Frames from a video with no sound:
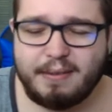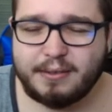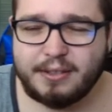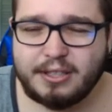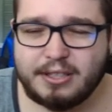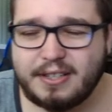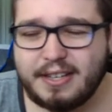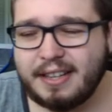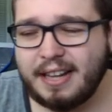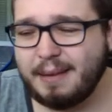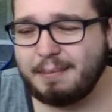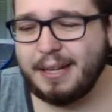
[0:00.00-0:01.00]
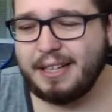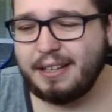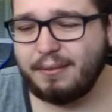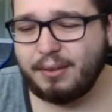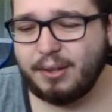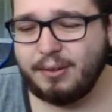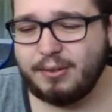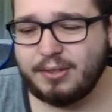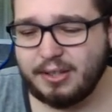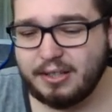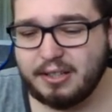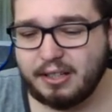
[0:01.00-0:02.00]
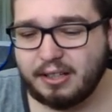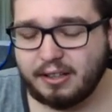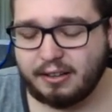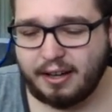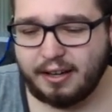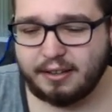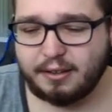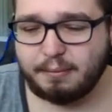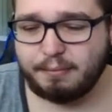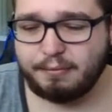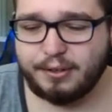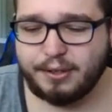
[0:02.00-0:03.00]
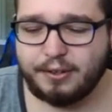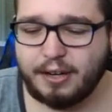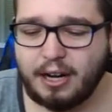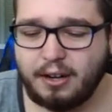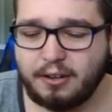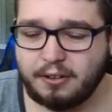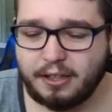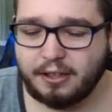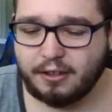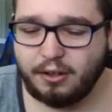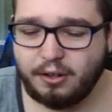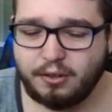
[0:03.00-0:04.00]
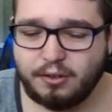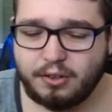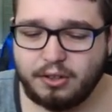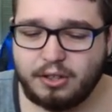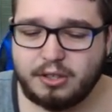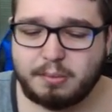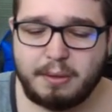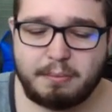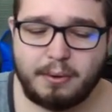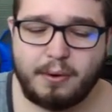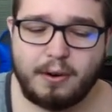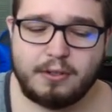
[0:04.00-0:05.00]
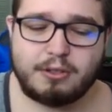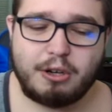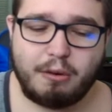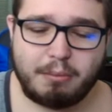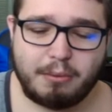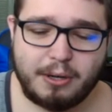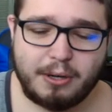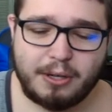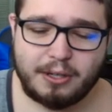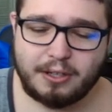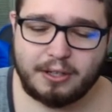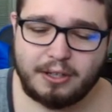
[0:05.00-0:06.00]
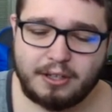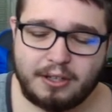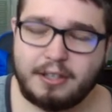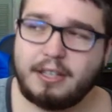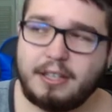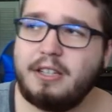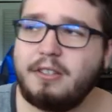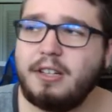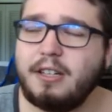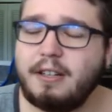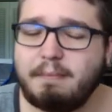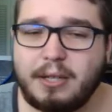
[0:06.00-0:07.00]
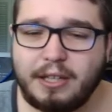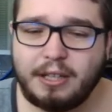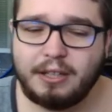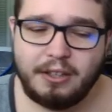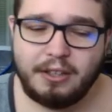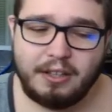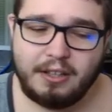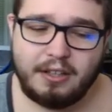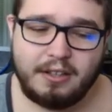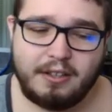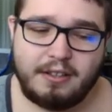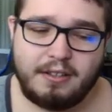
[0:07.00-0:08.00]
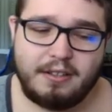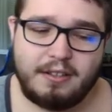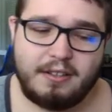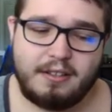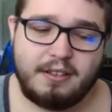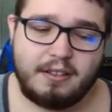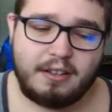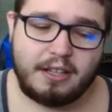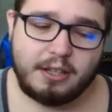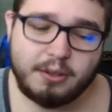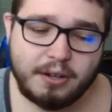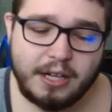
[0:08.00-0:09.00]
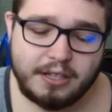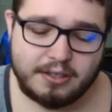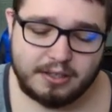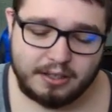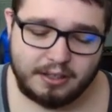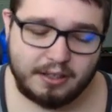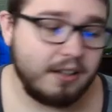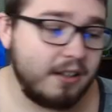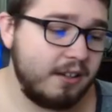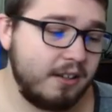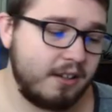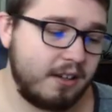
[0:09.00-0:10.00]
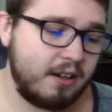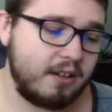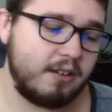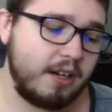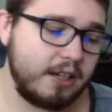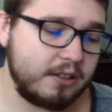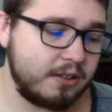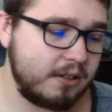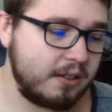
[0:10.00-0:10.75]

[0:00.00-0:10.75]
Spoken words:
really seen that many of those. I think a lot of them figure out, oh, these people are jailbreaking, and then they're getting money, like crazy. Alright.